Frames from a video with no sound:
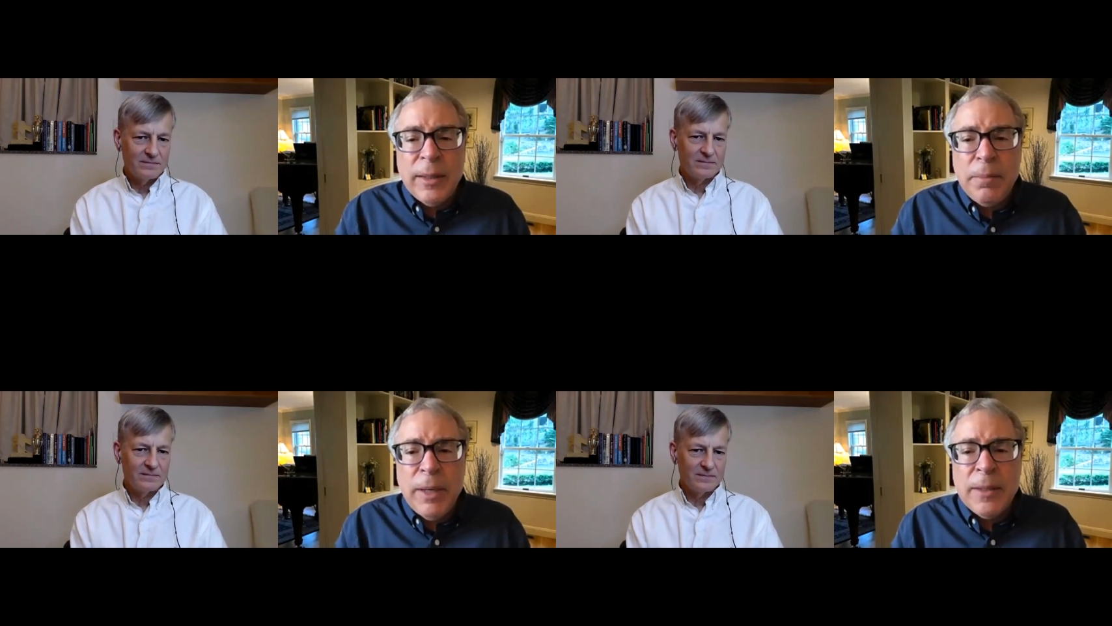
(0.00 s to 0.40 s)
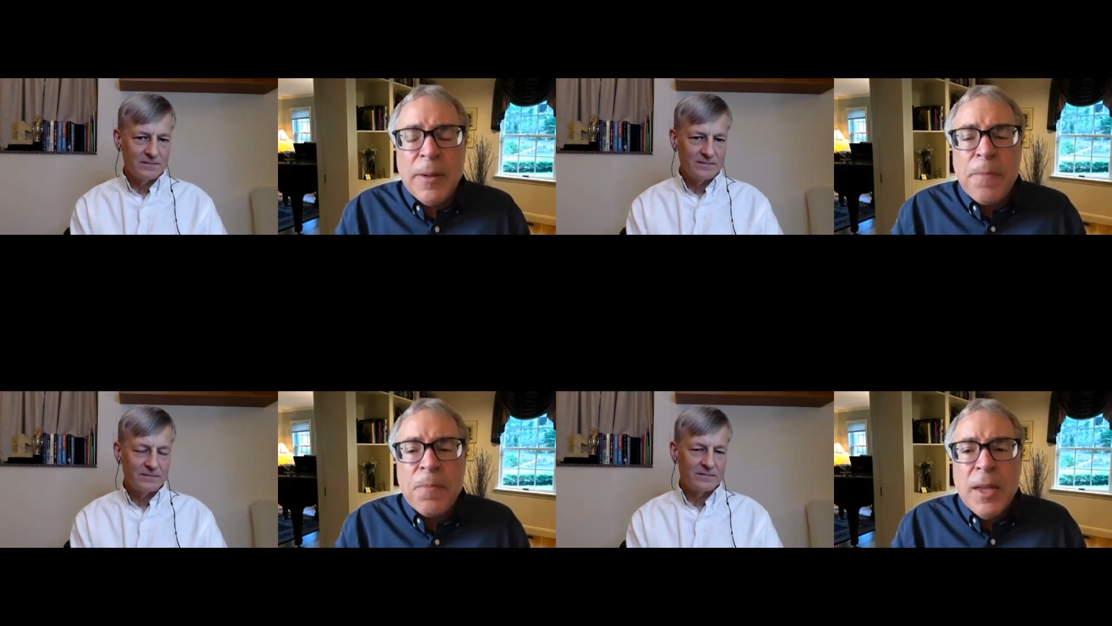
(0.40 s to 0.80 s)
Speaker 1: But
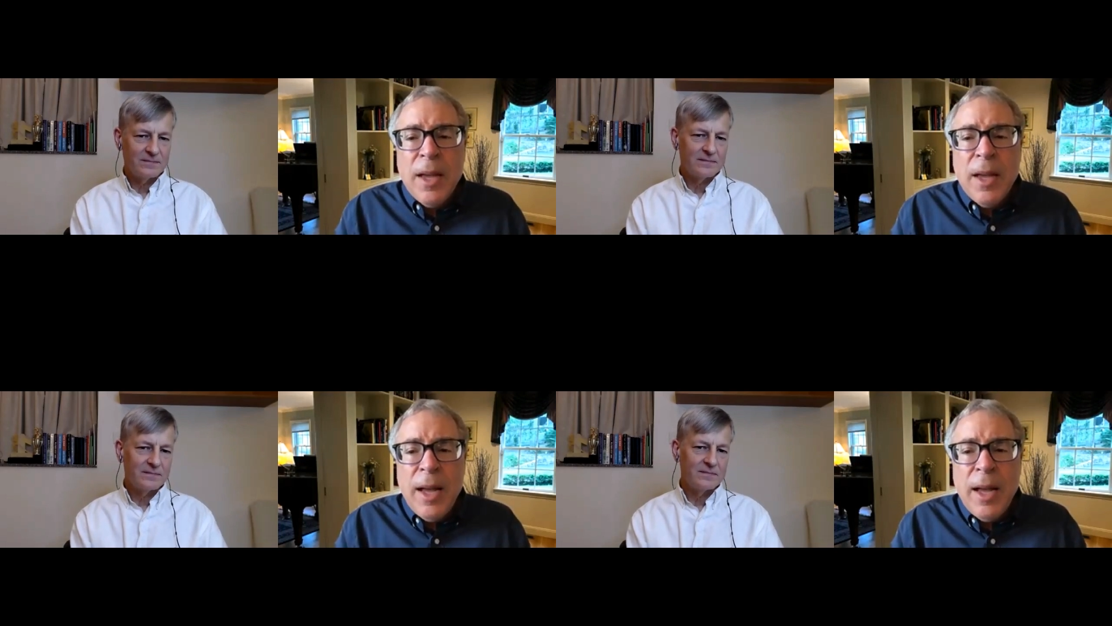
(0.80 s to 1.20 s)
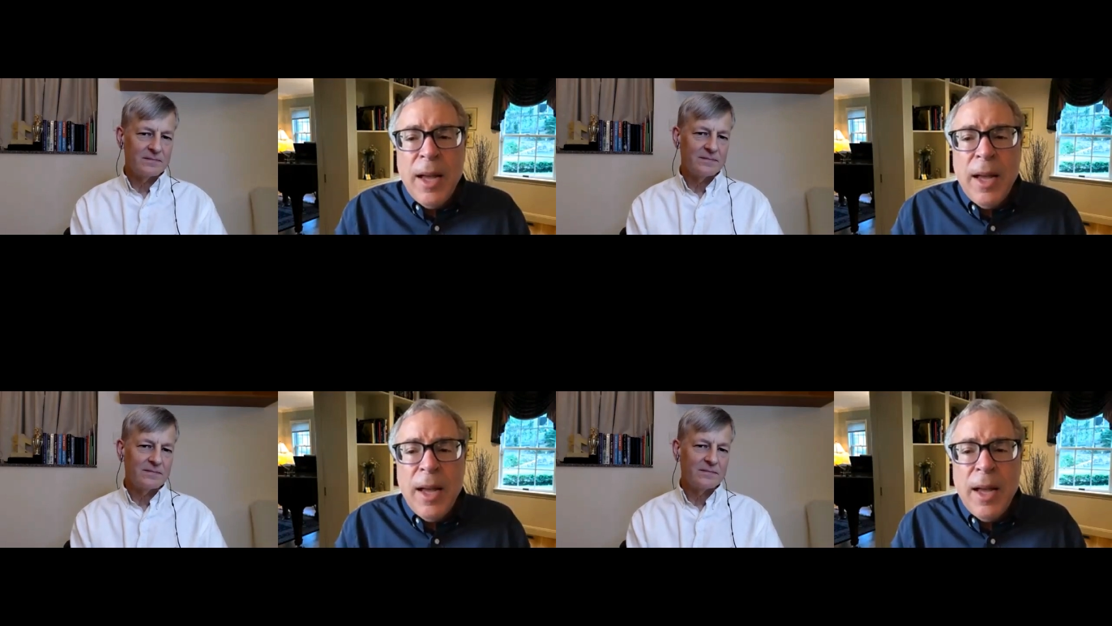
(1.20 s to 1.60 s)
I want to
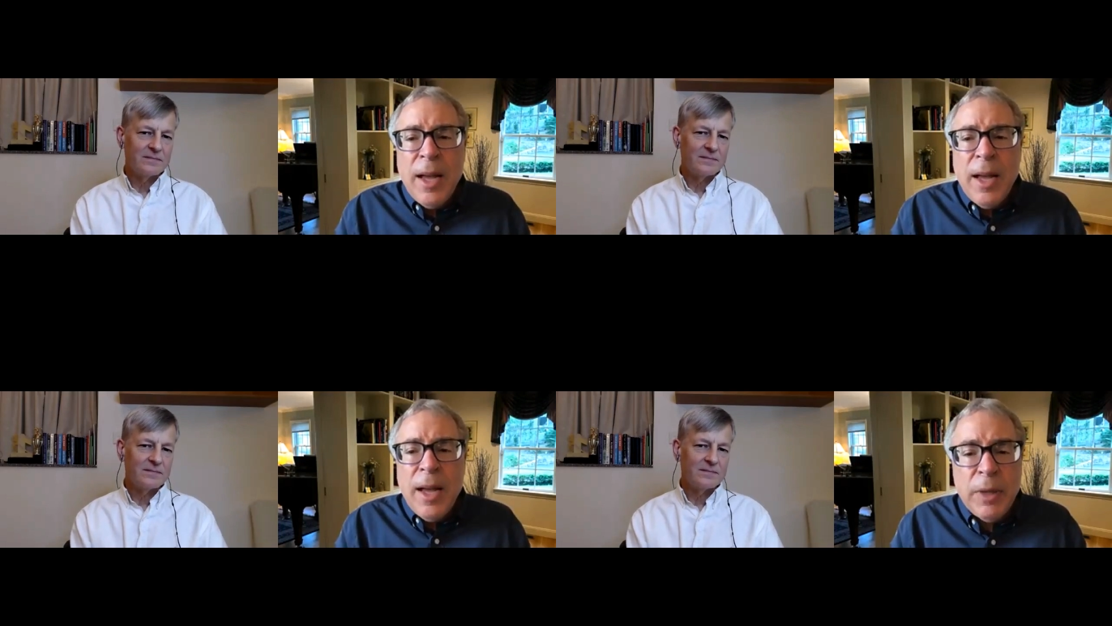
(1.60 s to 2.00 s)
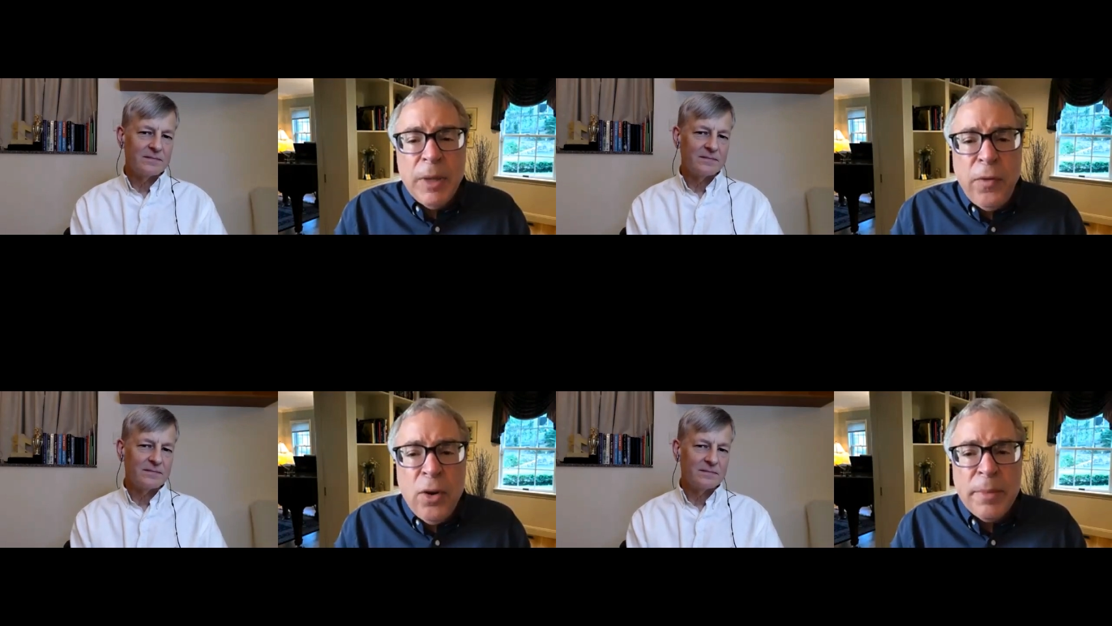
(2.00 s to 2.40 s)
tie to
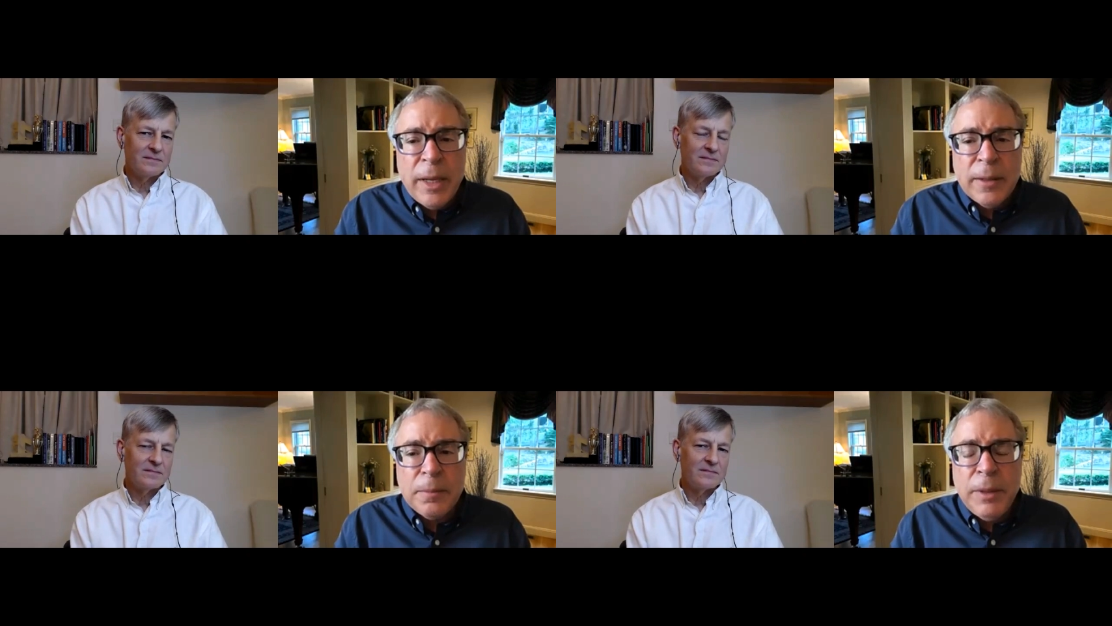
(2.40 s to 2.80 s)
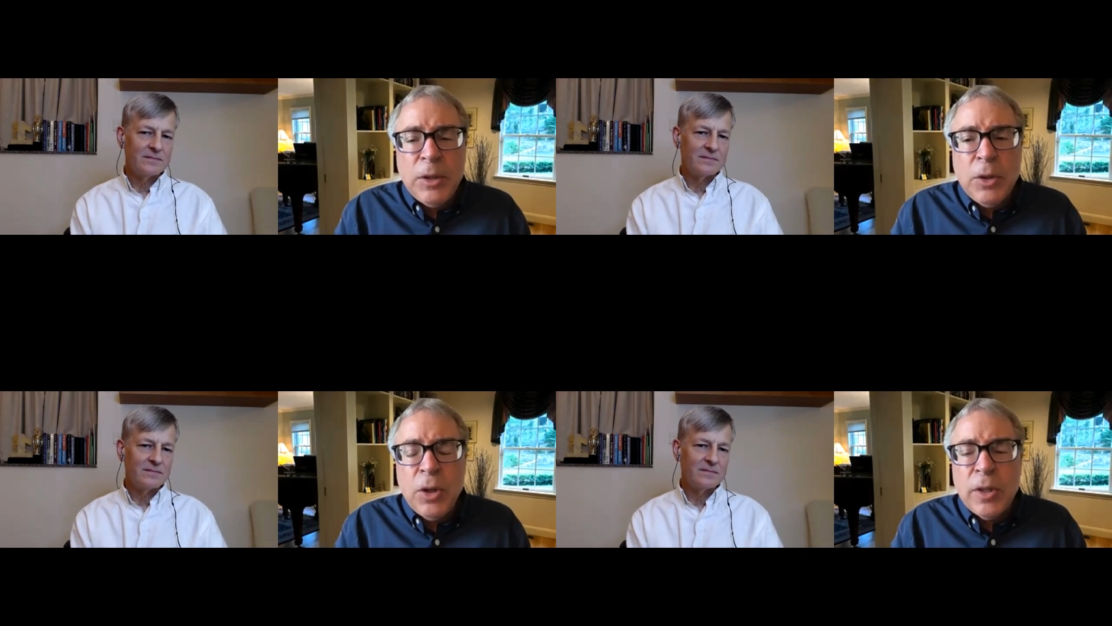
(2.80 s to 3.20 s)
metformin
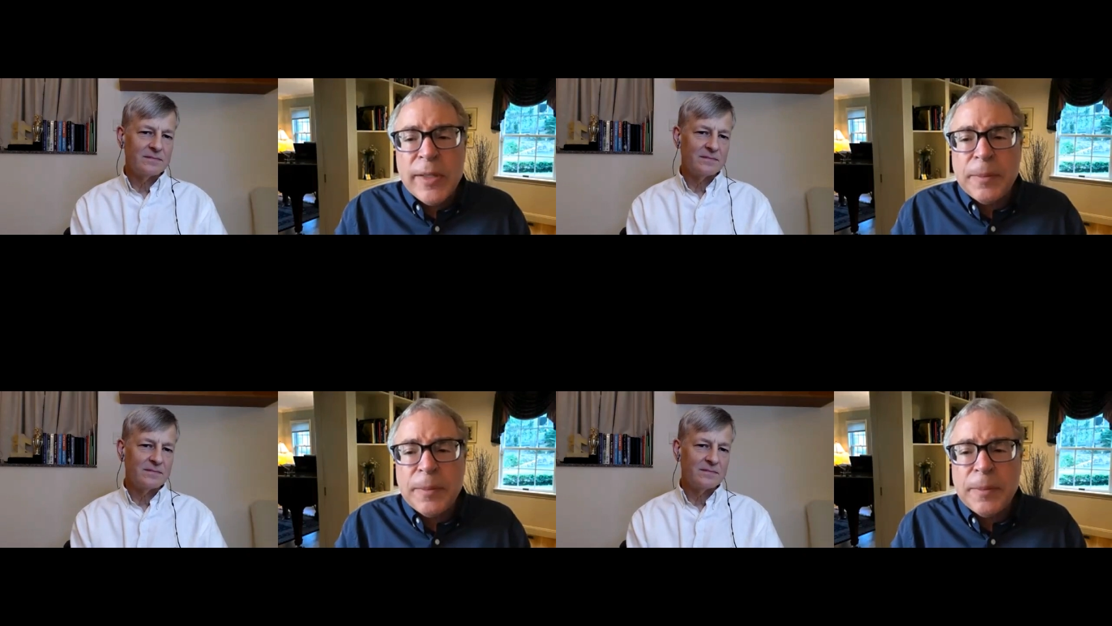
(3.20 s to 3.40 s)
because